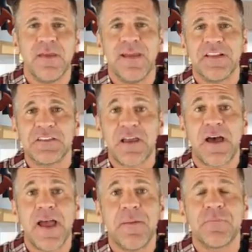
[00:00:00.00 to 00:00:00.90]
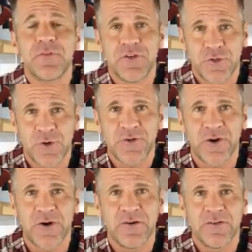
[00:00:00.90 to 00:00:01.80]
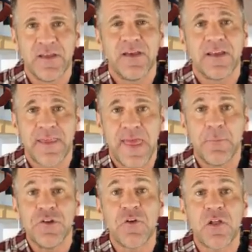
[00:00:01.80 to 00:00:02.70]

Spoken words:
It's time for your turn. Again, when you